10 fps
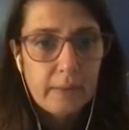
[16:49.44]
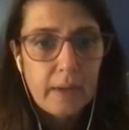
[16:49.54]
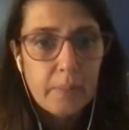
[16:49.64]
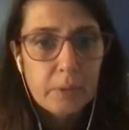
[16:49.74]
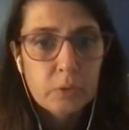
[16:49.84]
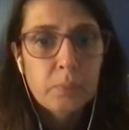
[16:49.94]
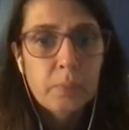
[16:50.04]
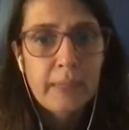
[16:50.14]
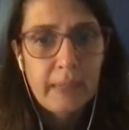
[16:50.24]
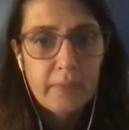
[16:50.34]
therapy should be
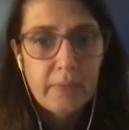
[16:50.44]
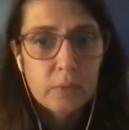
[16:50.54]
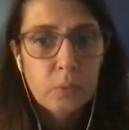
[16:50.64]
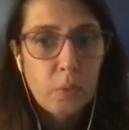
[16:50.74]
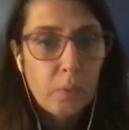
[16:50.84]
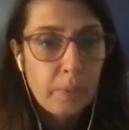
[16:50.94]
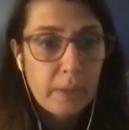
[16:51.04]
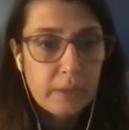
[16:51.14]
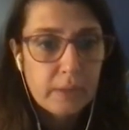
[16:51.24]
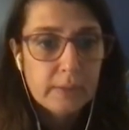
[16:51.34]
given to all
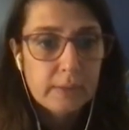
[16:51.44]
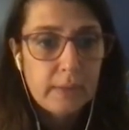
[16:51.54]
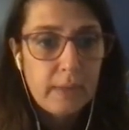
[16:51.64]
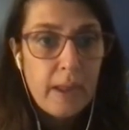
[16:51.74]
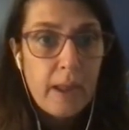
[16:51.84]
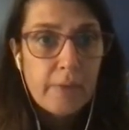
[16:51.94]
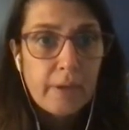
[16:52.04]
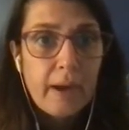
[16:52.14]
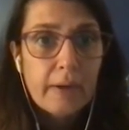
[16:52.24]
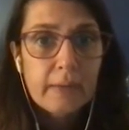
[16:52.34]
patients.
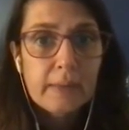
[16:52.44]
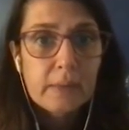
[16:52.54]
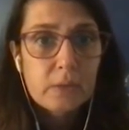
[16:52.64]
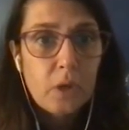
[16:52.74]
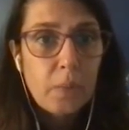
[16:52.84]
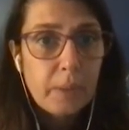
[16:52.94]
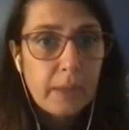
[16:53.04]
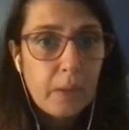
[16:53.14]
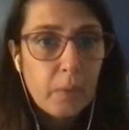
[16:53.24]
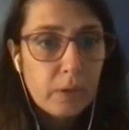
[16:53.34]
Regarding this topic,
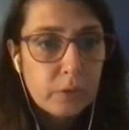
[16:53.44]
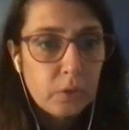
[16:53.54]
I want to show